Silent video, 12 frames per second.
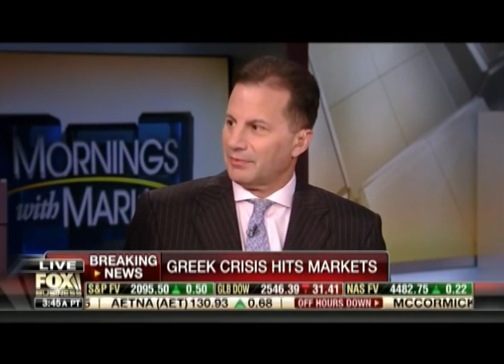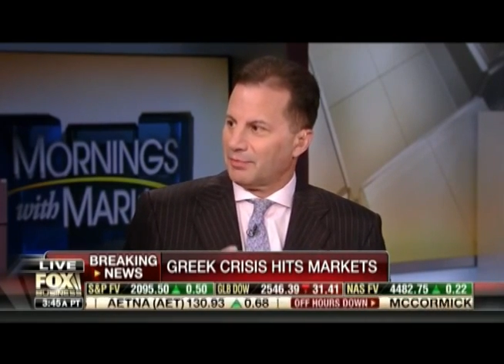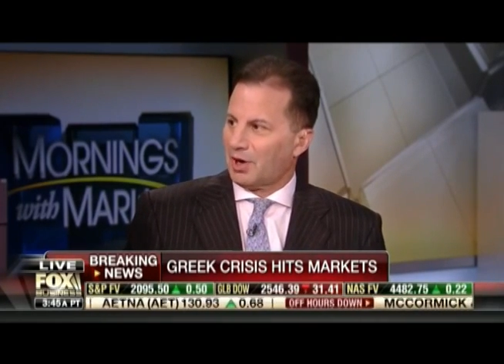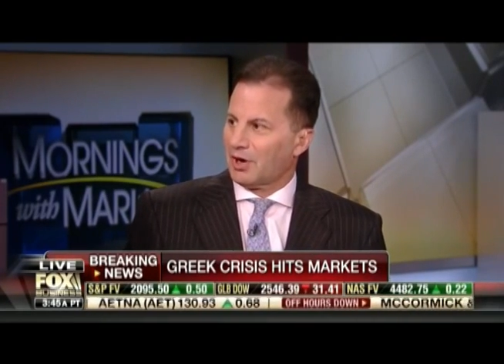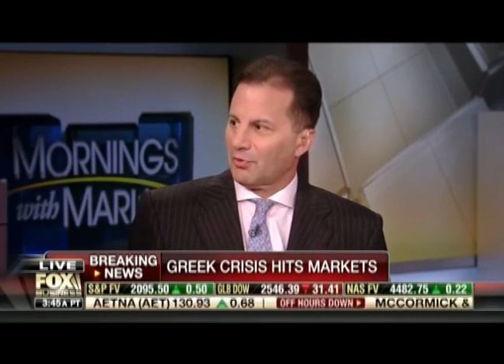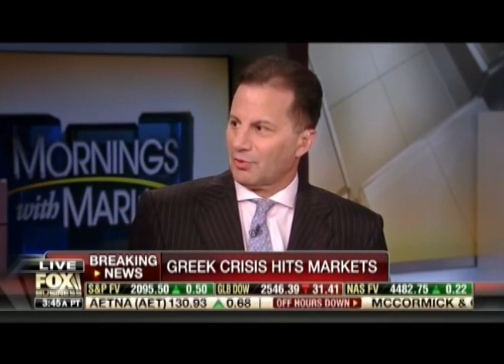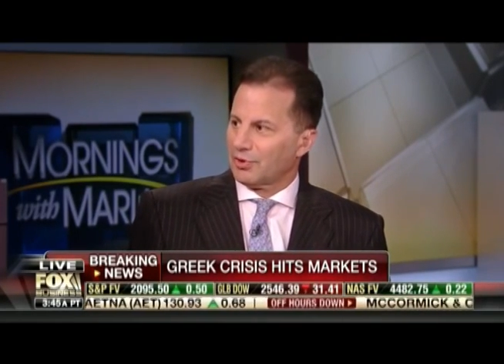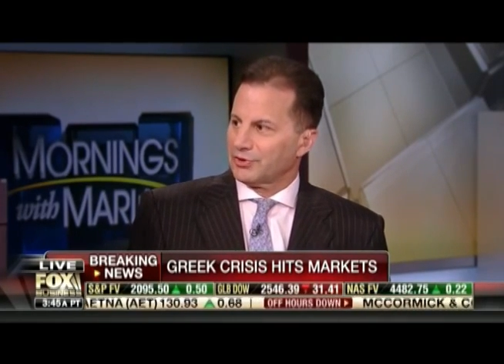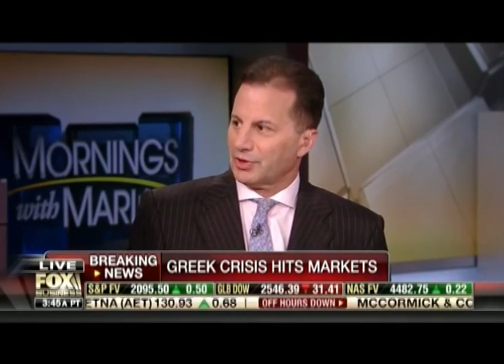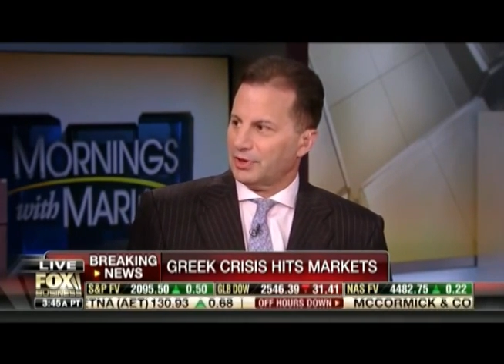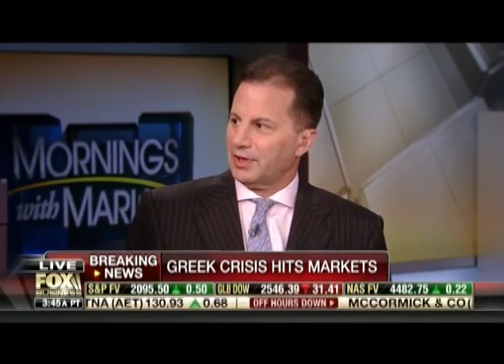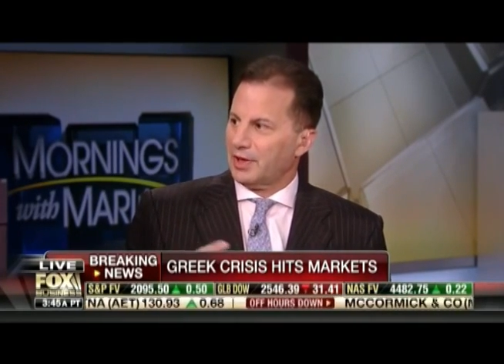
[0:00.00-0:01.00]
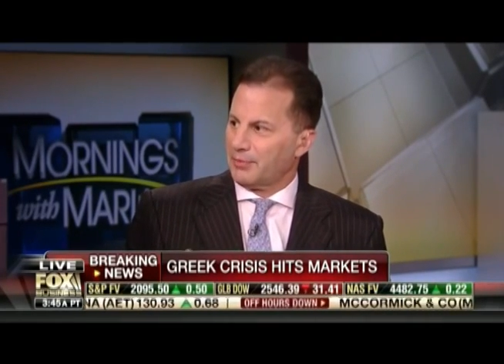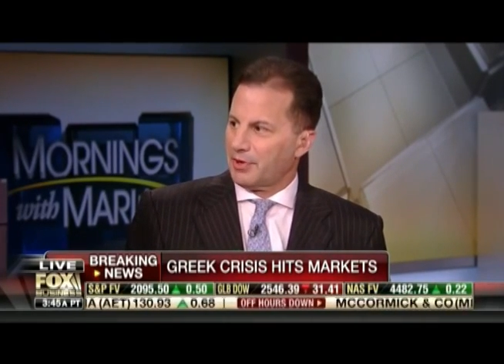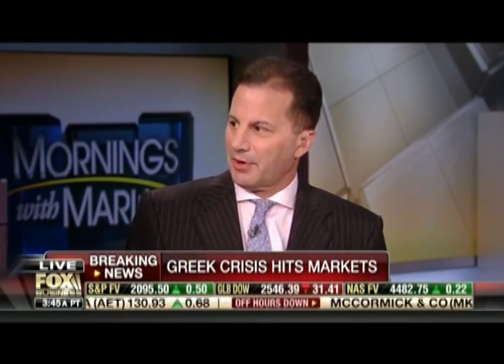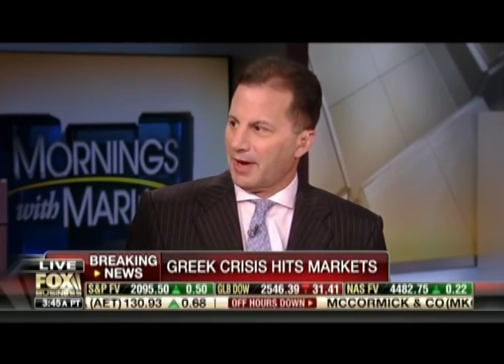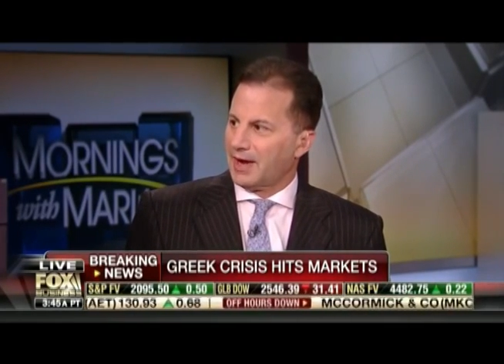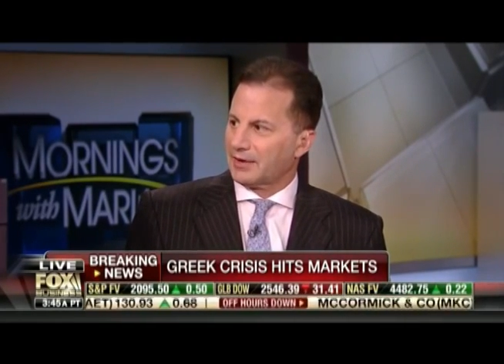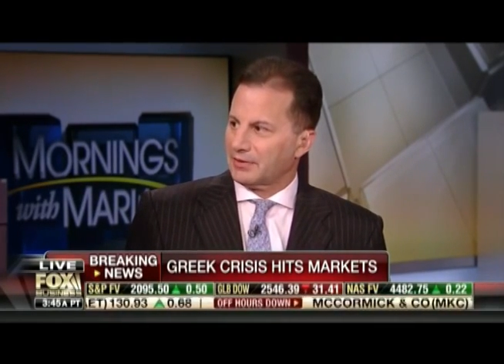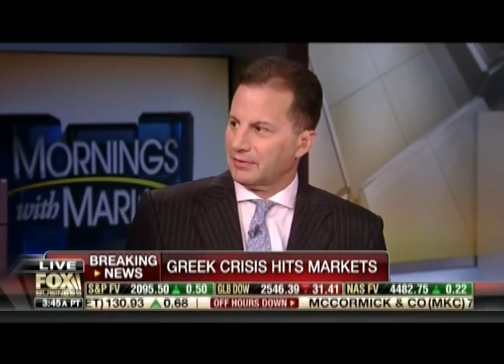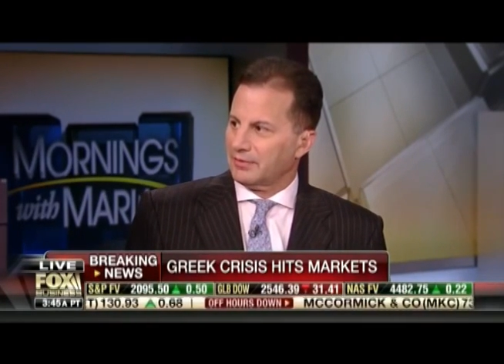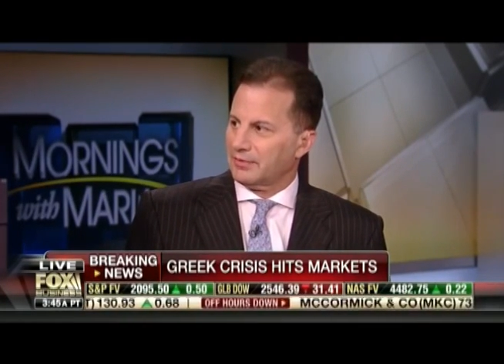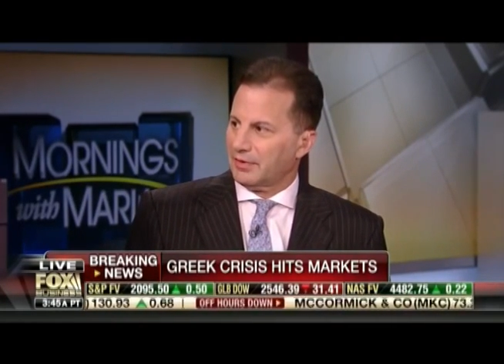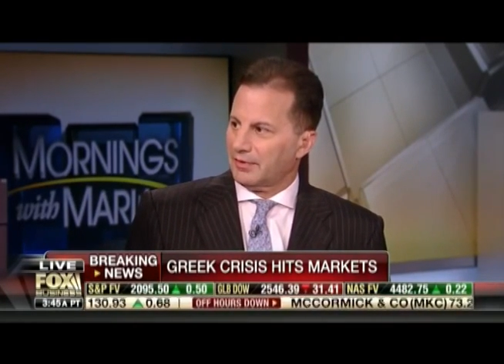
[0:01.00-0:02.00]
borrowers clean up their act
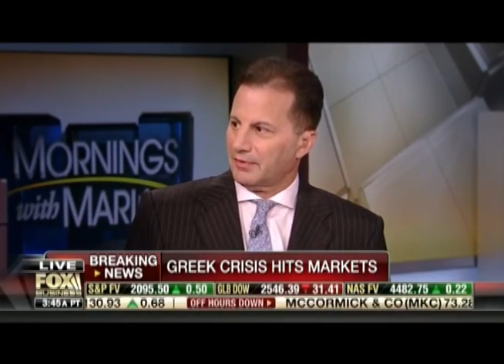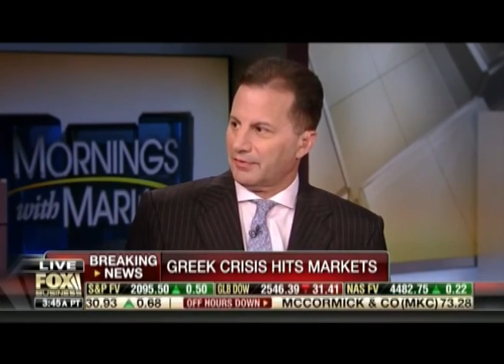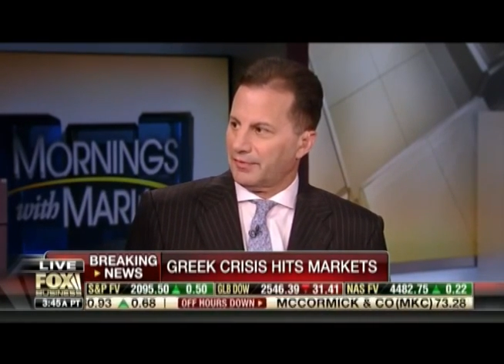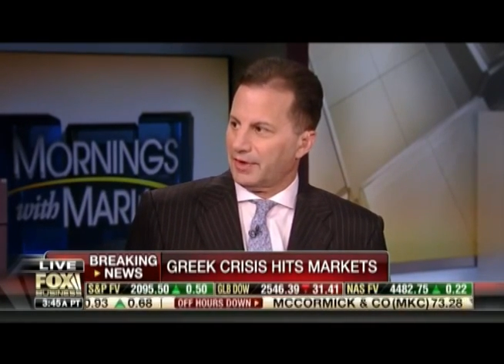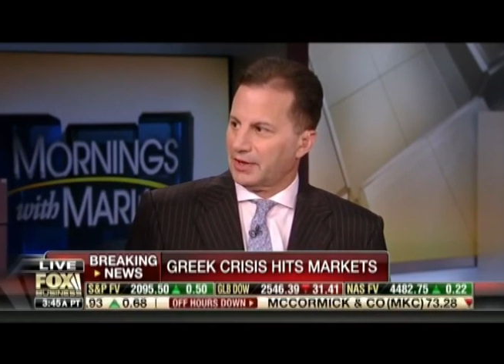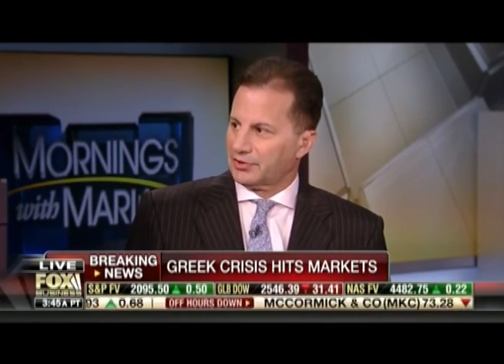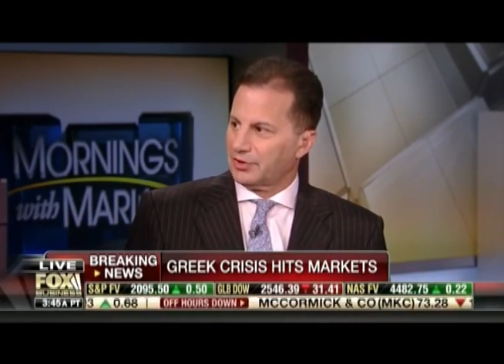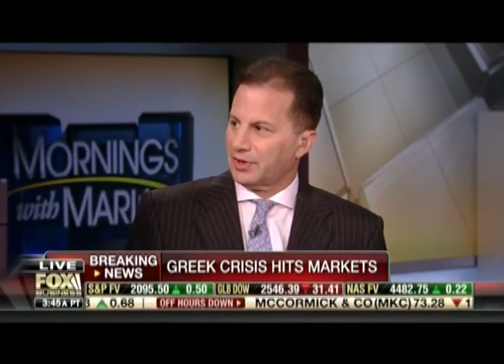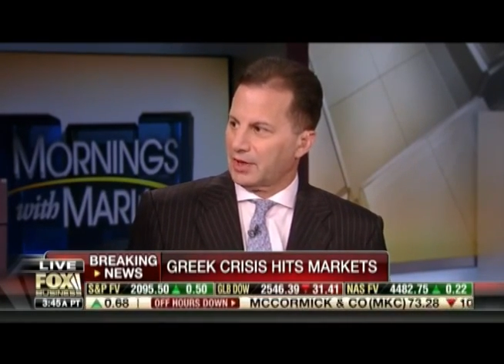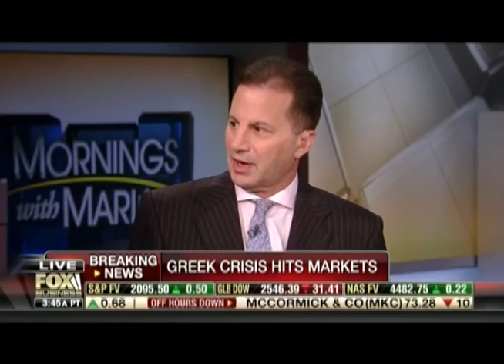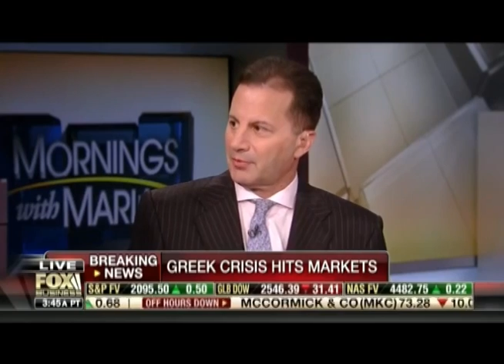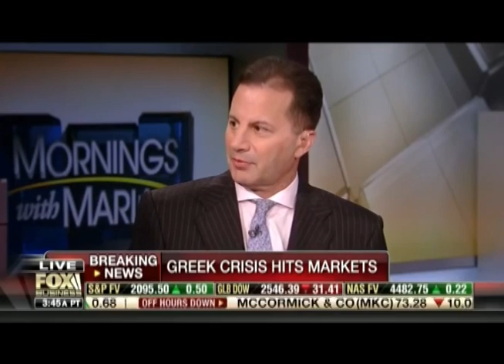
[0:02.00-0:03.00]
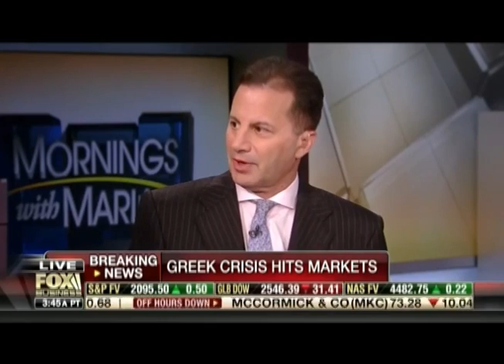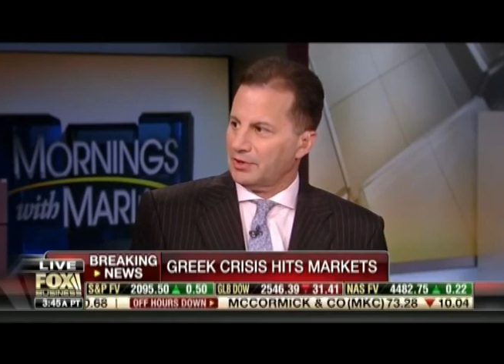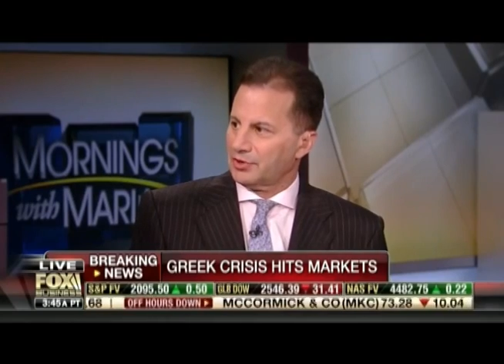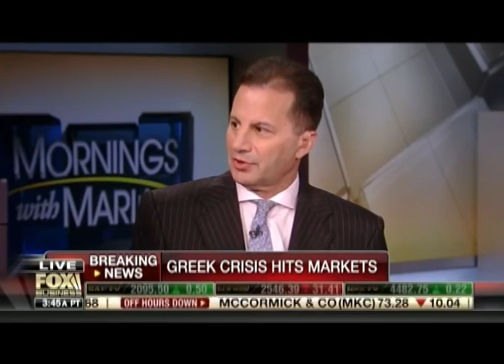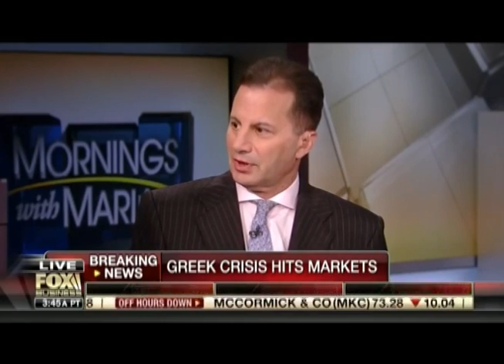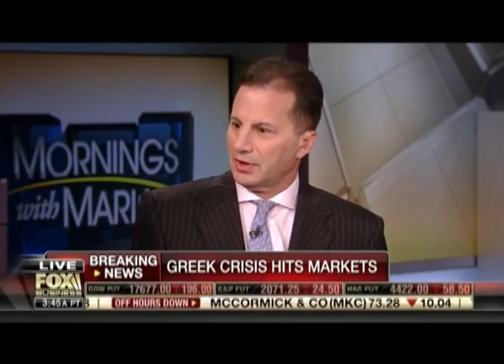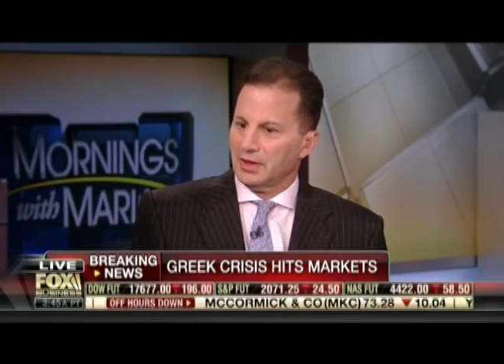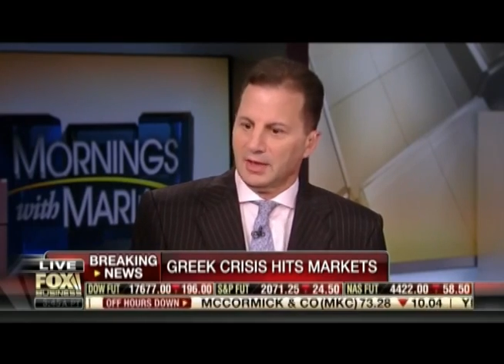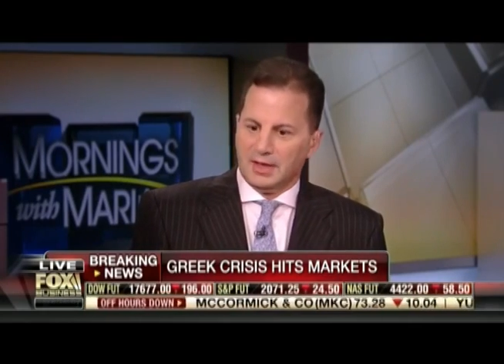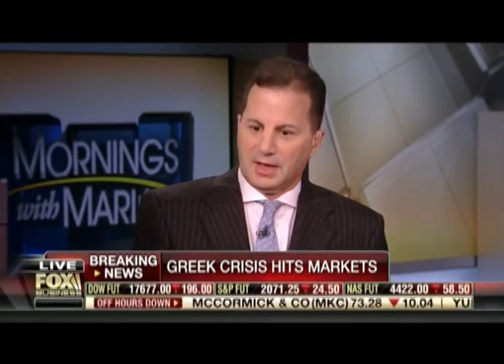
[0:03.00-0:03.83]
financially and operationally,